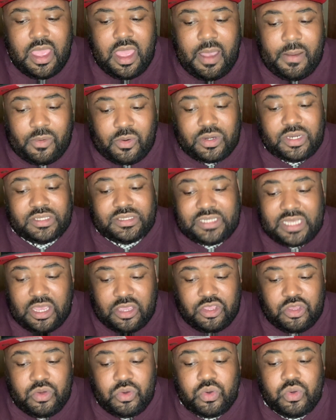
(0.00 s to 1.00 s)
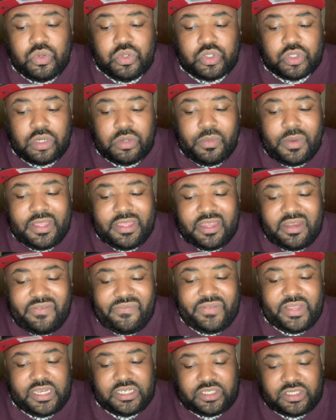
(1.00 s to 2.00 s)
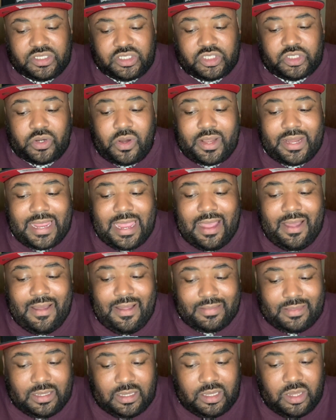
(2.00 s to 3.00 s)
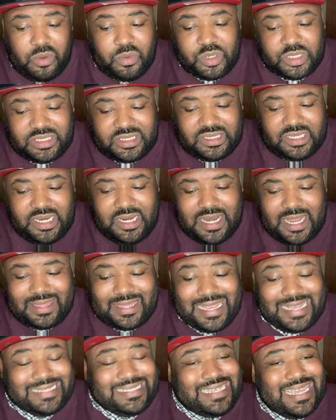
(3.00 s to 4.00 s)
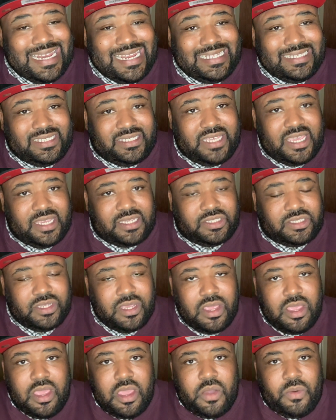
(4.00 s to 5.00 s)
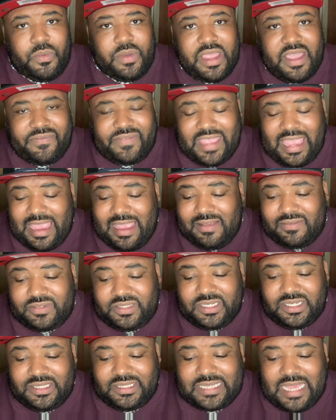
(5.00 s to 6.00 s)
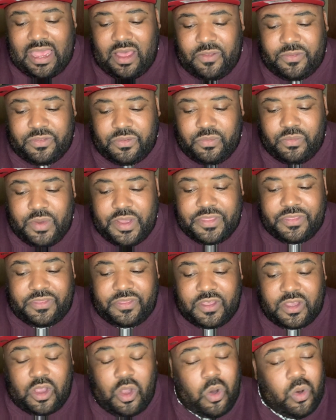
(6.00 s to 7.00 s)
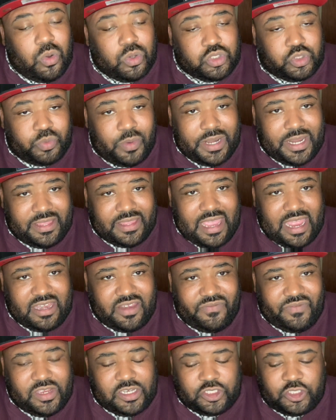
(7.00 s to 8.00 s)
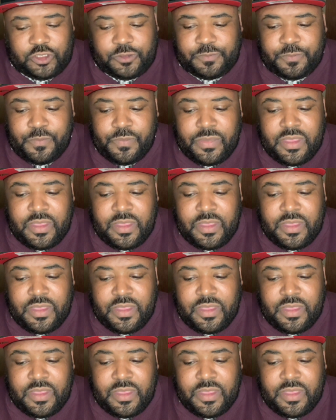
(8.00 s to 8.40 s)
I'm going to tell you who's going to win the division. Starting out at the lowest seed, I think 10 and 6, we have the AFC South with the Colts winning that division.